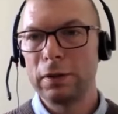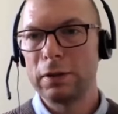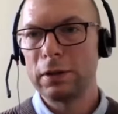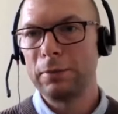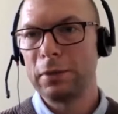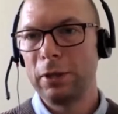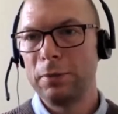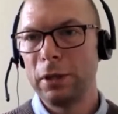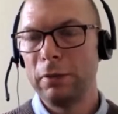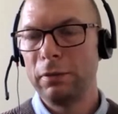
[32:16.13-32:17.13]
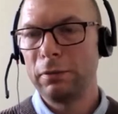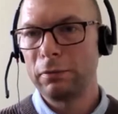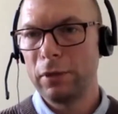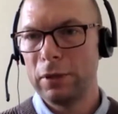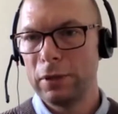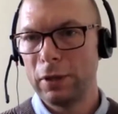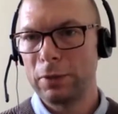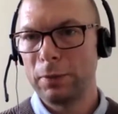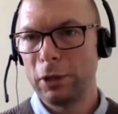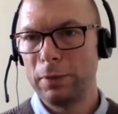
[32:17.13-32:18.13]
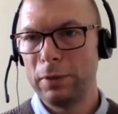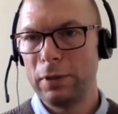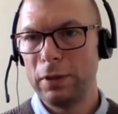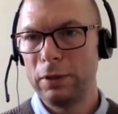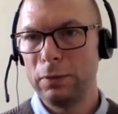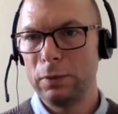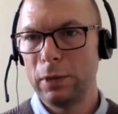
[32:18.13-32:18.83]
sometimes even for research purposes,